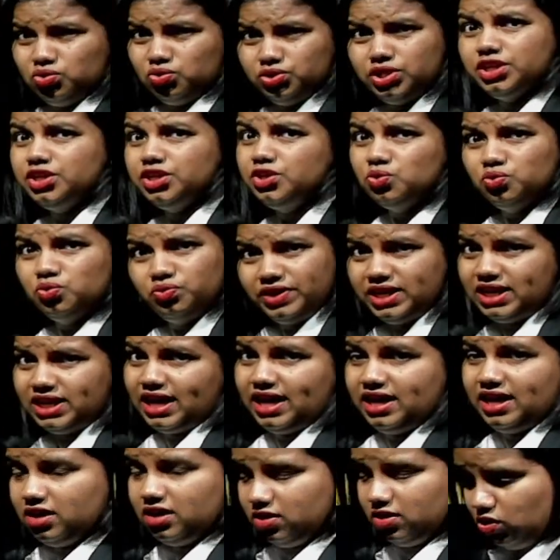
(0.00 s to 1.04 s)
the UV
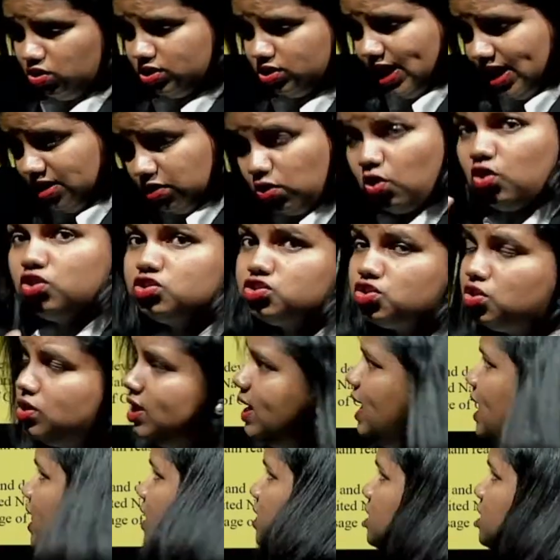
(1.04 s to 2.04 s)
layer or that ozone layer